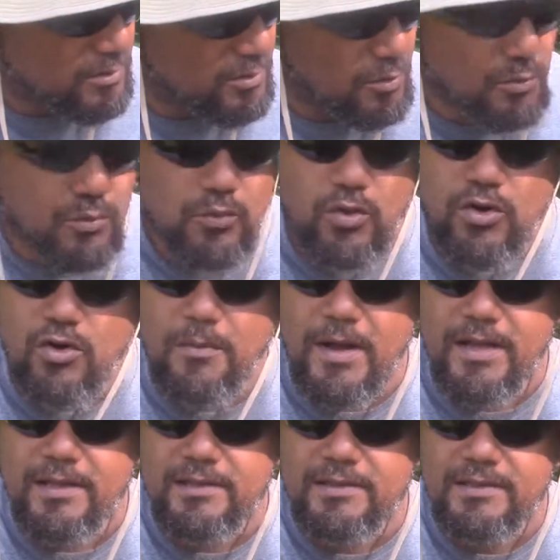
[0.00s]
to work on
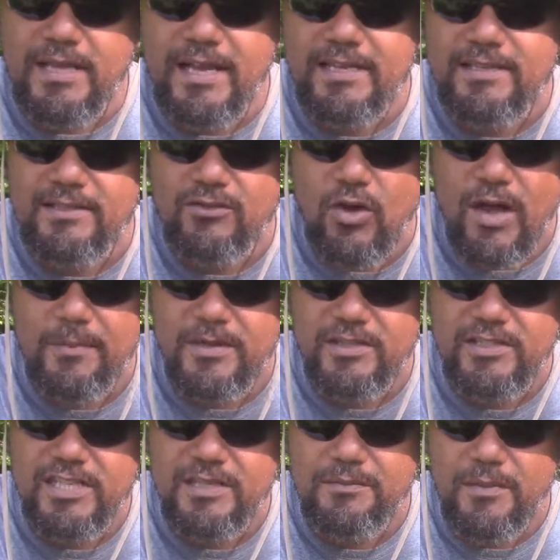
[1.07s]
my sight. So I've been
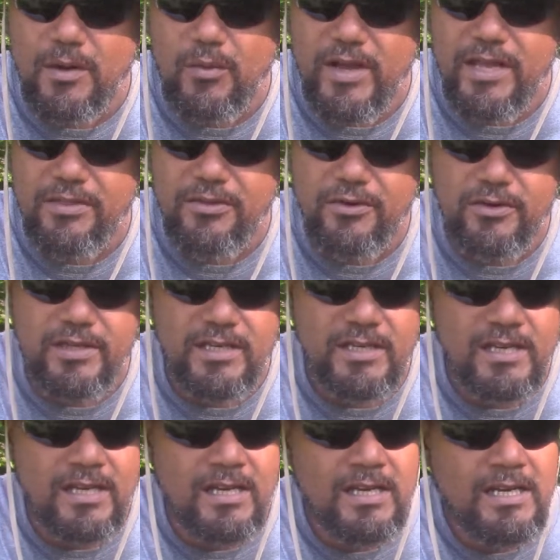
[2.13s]
cheating my way at 30,
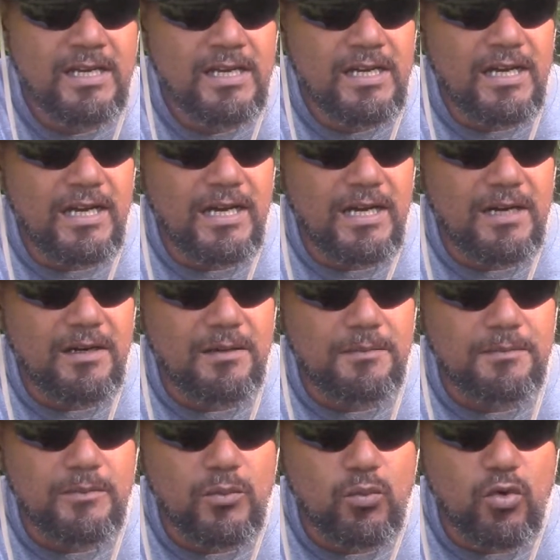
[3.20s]

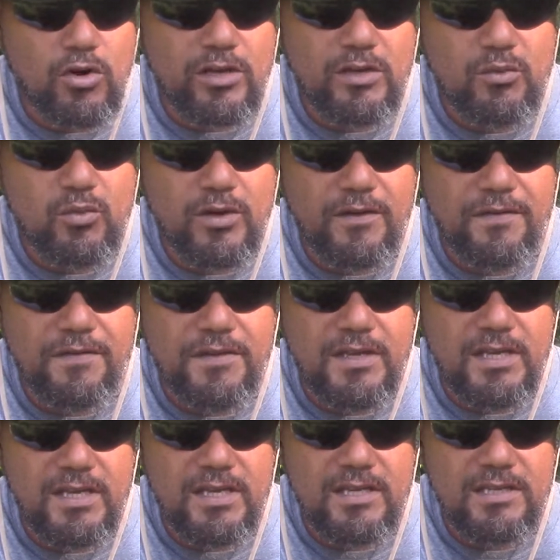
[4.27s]
working with
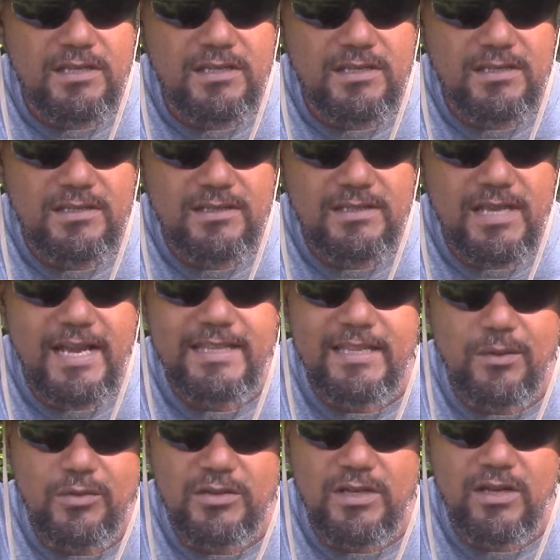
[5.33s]
the sight
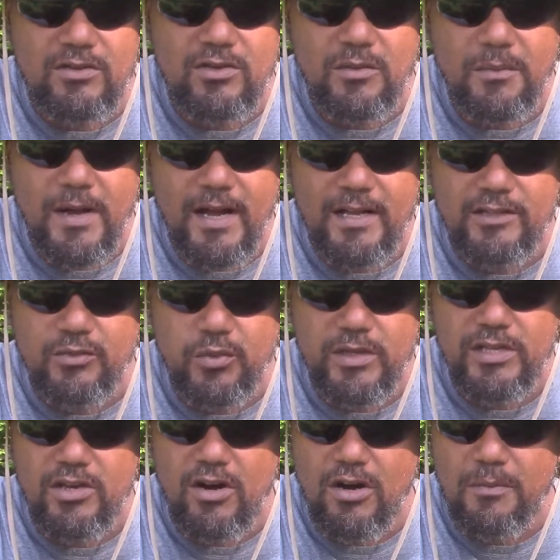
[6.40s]
that was under my
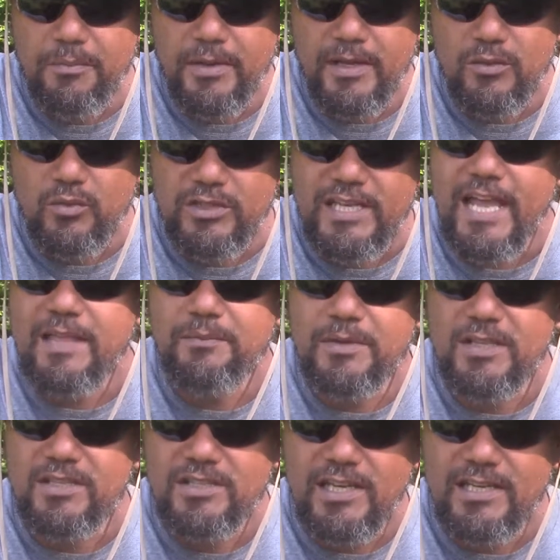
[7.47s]
20-yard pin, which hadn't
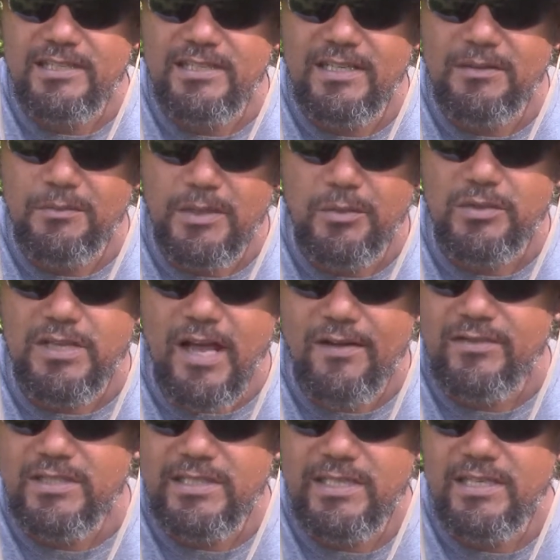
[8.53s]
been adjusted, but it was
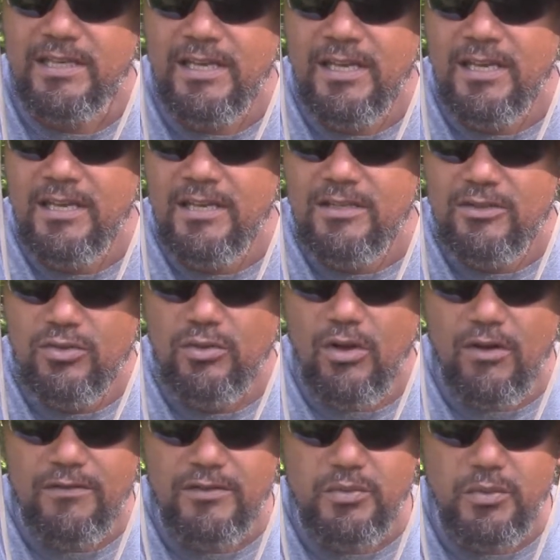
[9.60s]
obviously too
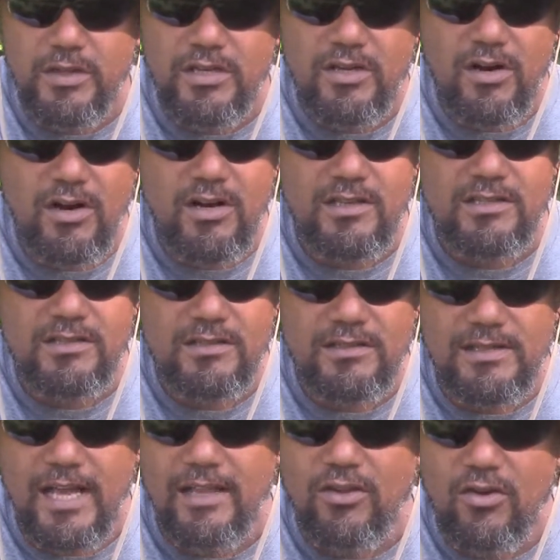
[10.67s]
long for 20 yards,
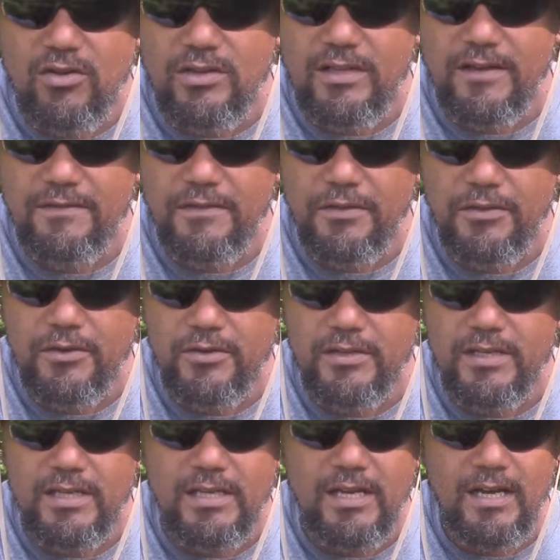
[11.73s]
not long enough for
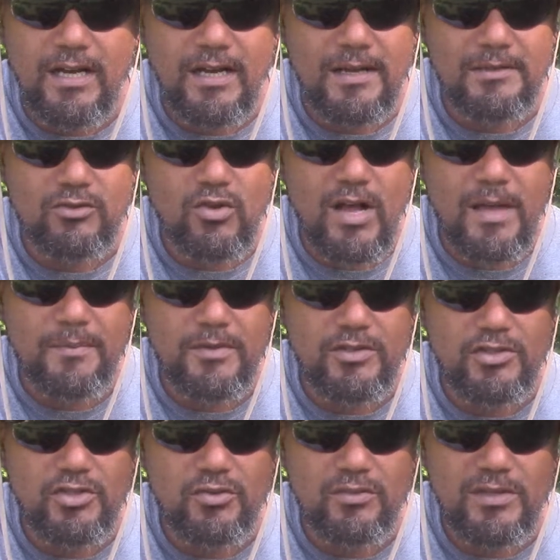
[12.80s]
30. So I had been
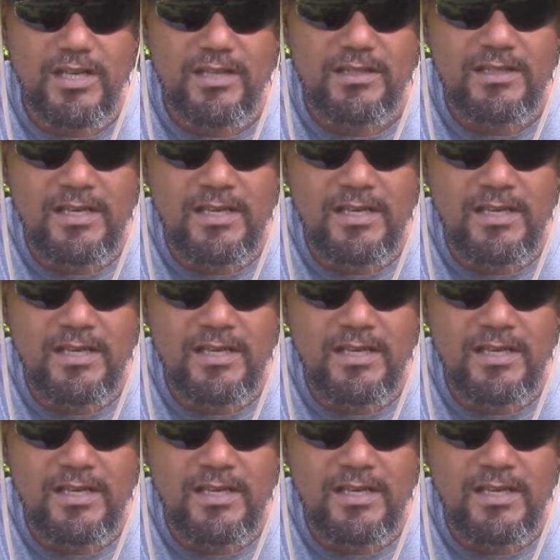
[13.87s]
shooting at